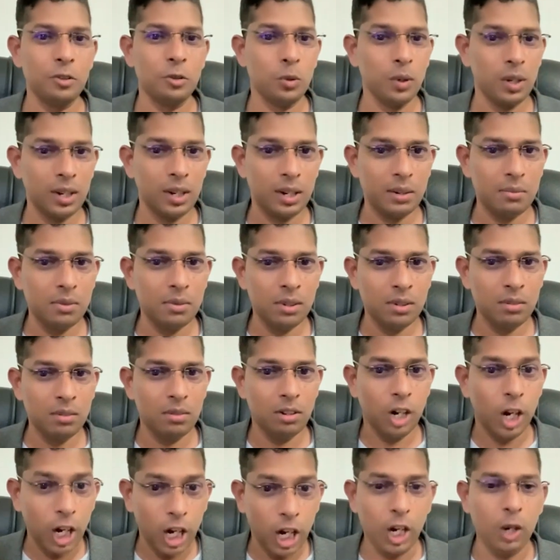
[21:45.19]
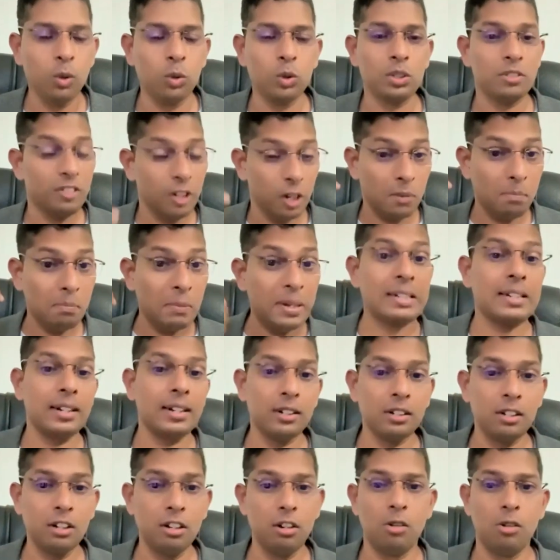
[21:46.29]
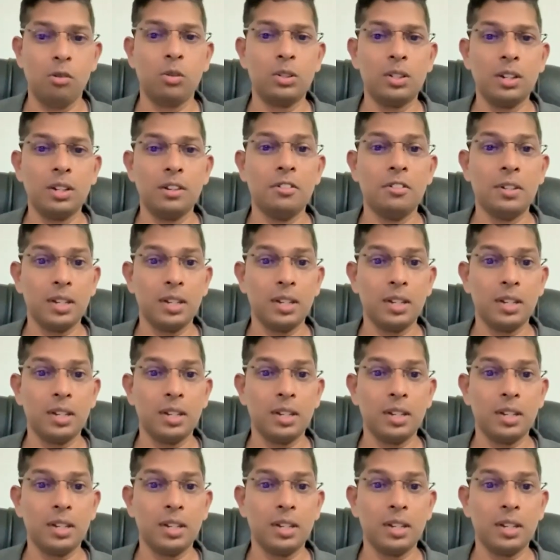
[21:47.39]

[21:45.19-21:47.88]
your growth, your mental growth,